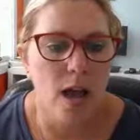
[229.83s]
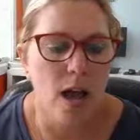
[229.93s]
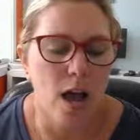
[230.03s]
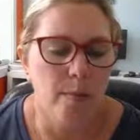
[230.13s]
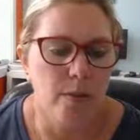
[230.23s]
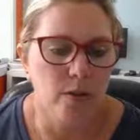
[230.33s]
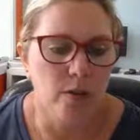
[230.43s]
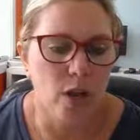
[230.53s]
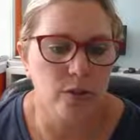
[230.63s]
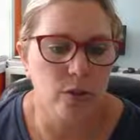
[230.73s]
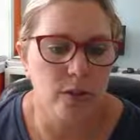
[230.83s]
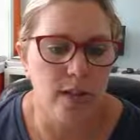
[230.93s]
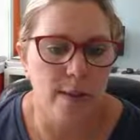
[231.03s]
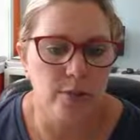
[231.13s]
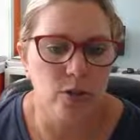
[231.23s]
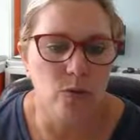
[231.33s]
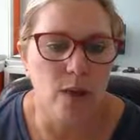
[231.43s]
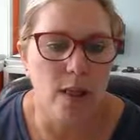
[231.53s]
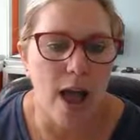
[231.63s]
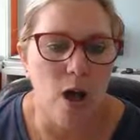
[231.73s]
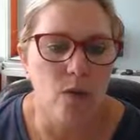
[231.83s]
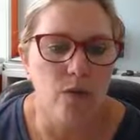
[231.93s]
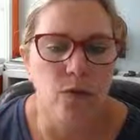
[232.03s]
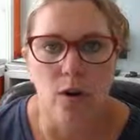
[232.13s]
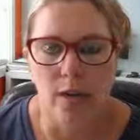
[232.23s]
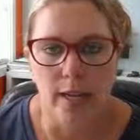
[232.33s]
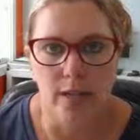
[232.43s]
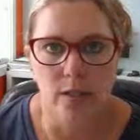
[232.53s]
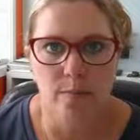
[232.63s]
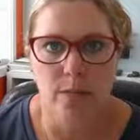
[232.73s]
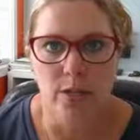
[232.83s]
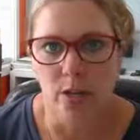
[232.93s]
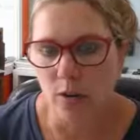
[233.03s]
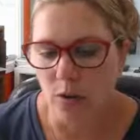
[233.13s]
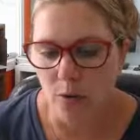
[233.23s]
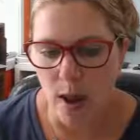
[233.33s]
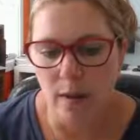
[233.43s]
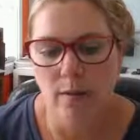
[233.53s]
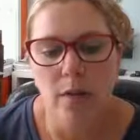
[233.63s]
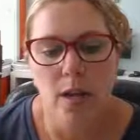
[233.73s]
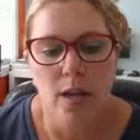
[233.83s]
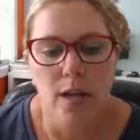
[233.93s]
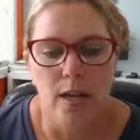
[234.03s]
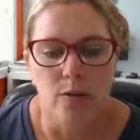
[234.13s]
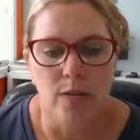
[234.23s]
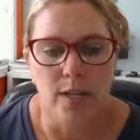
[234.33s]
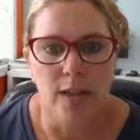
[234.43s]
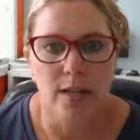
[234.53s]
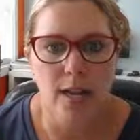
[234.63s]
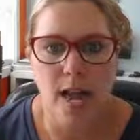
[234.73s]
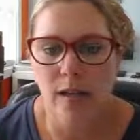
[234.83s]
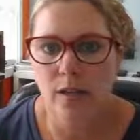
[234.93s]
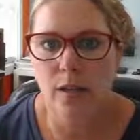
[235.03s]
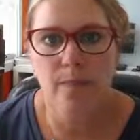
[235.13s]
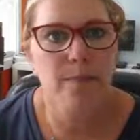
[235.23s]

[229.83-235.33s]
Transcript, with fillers: um, and there's also this option to allow for a late submission if you want. You assign a task,